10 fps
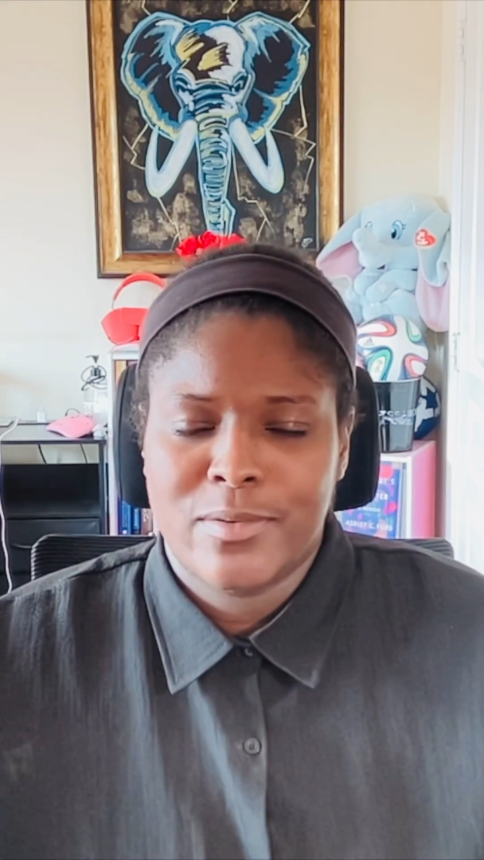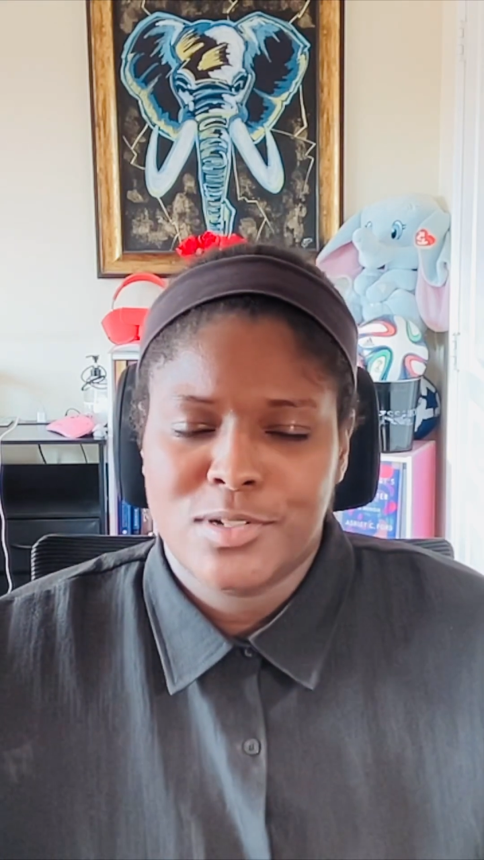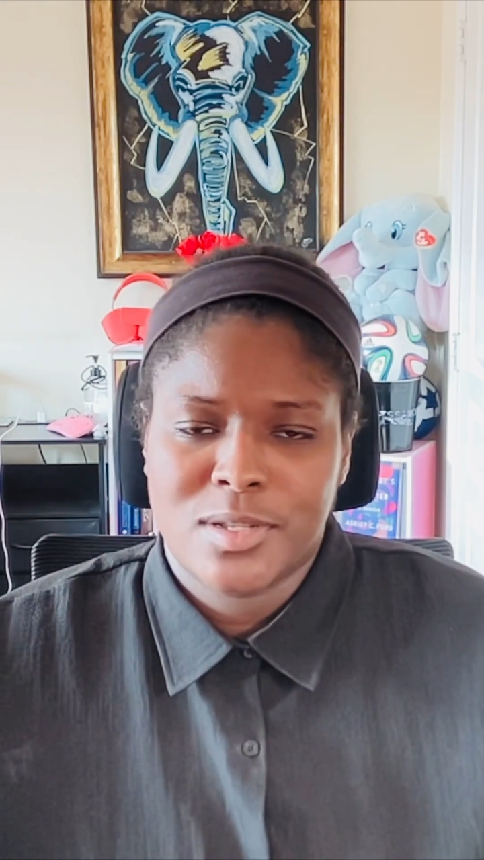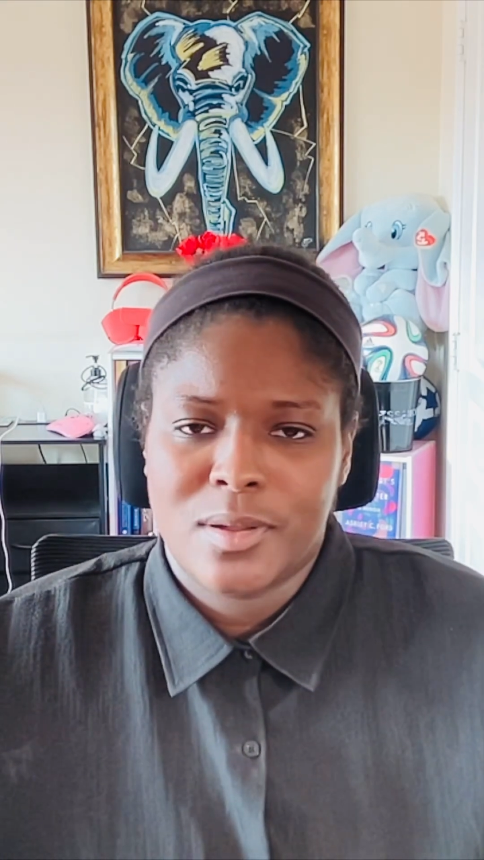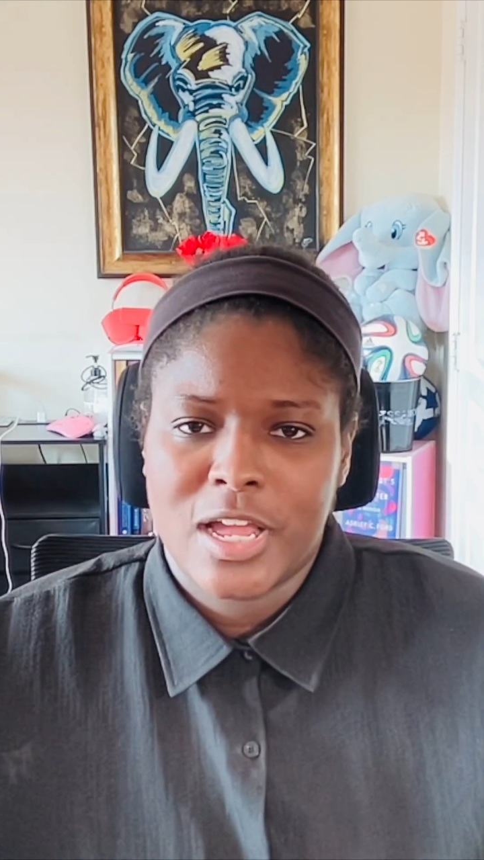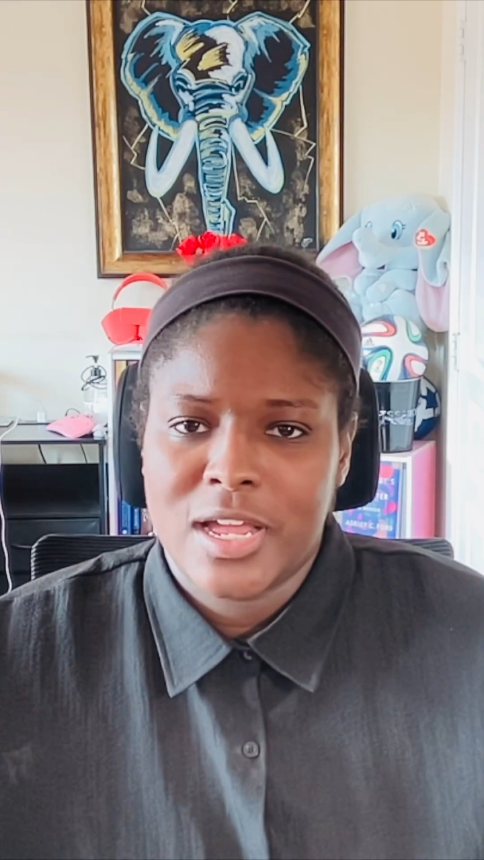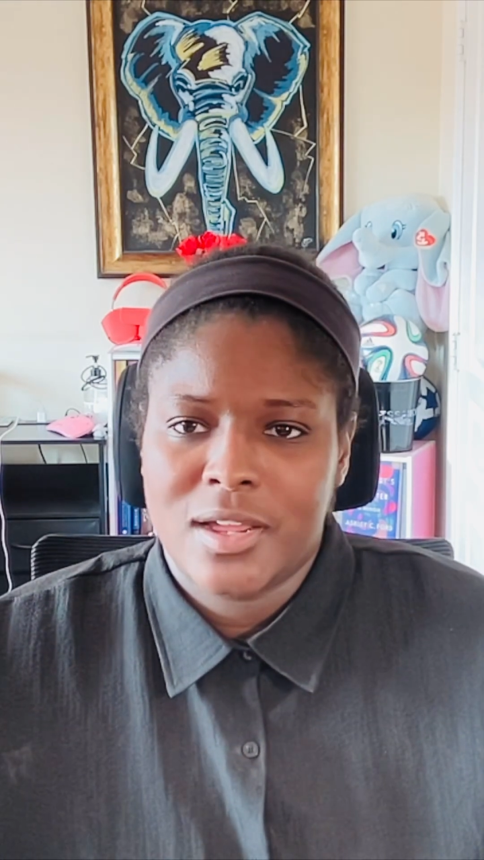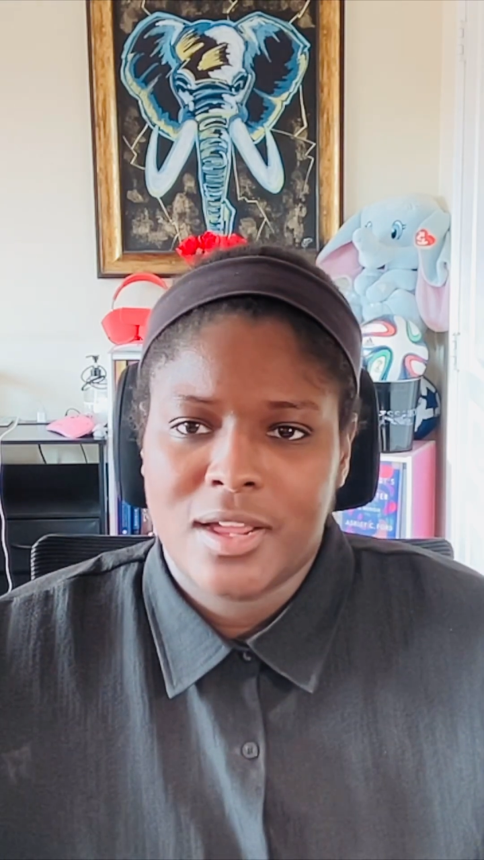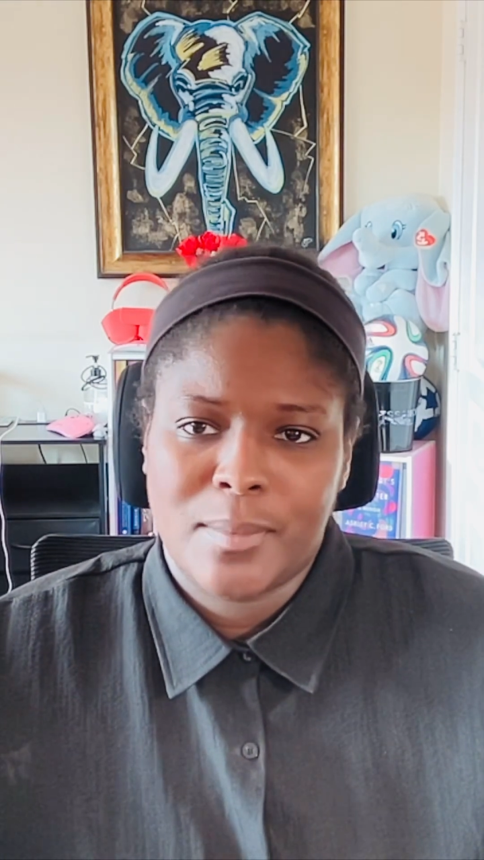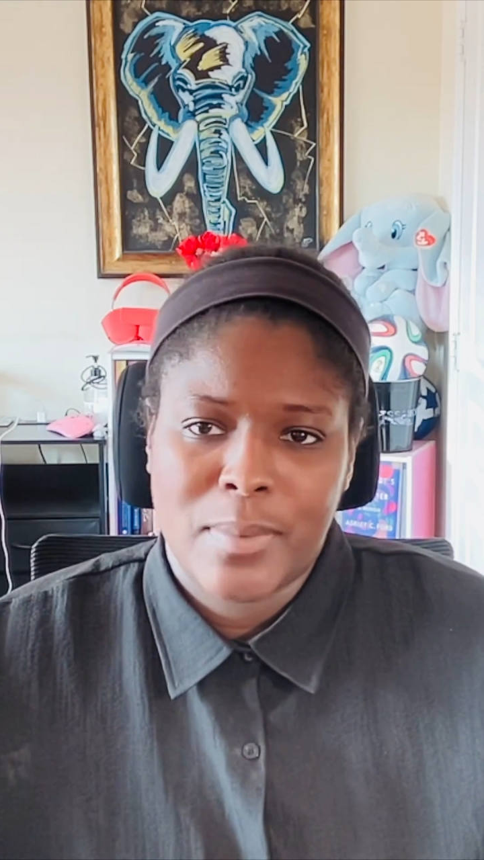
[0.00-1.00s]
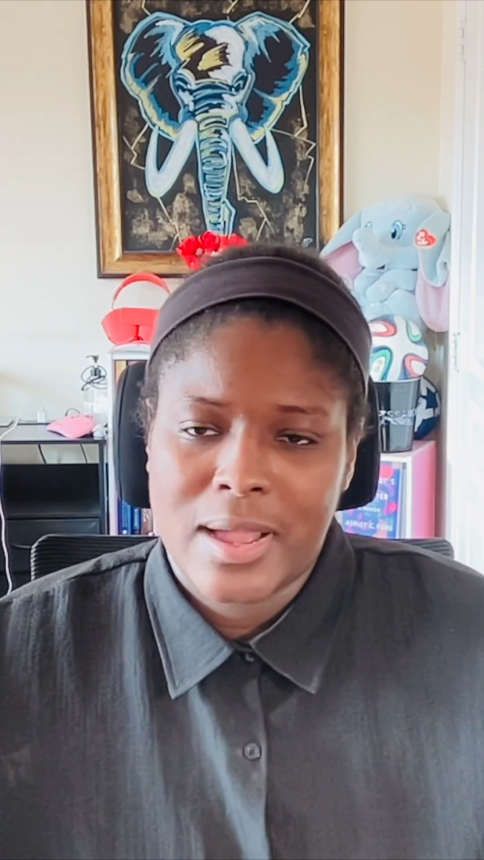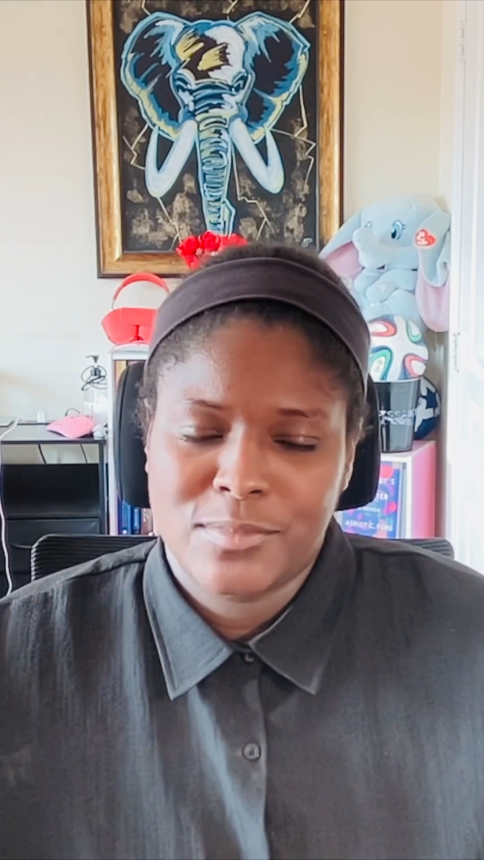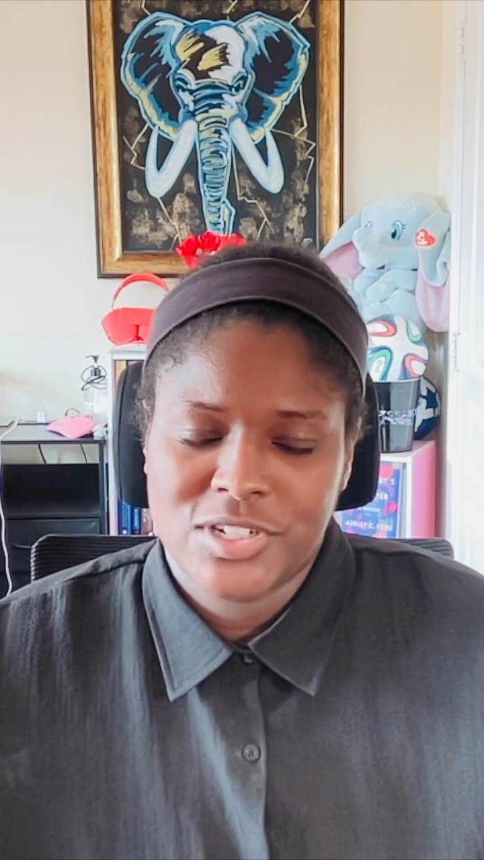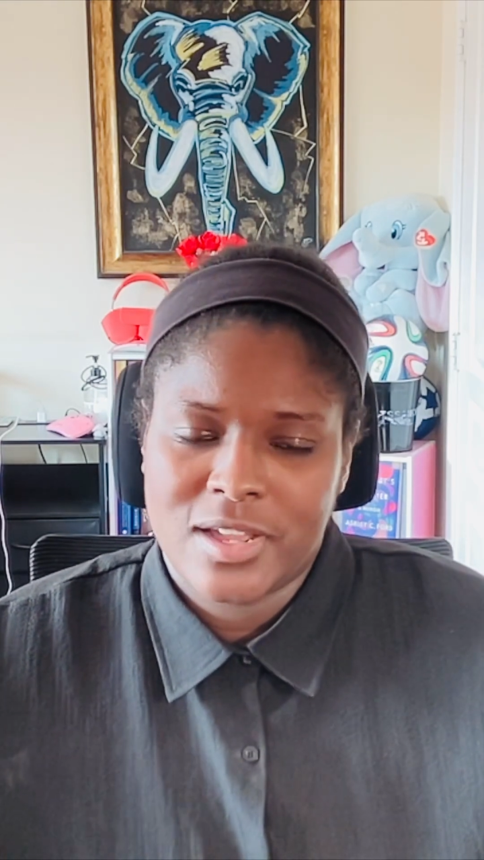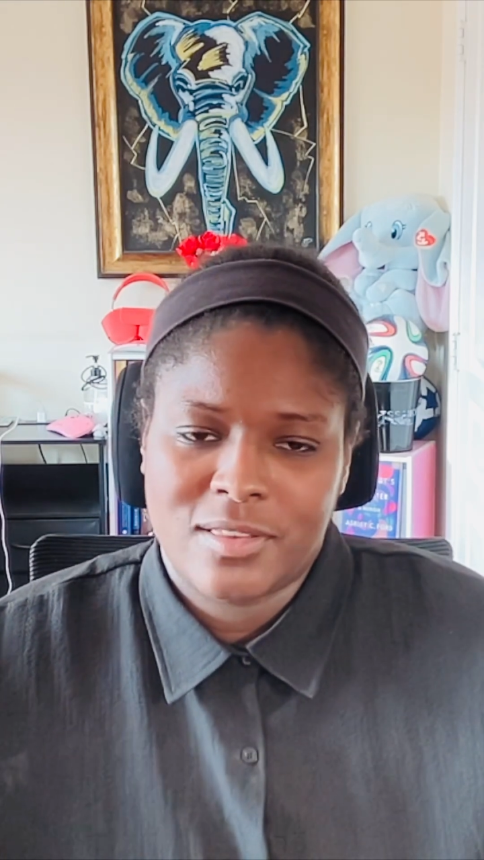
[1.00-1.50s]
was a
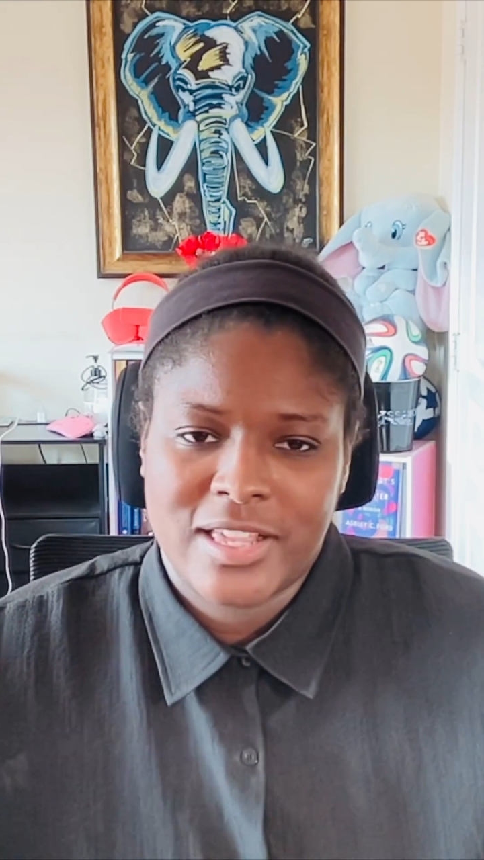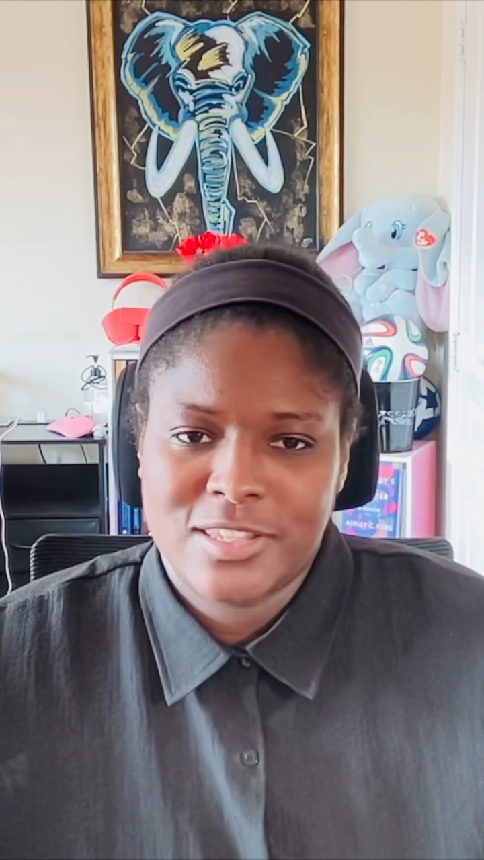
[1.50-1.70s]
bombshell, like,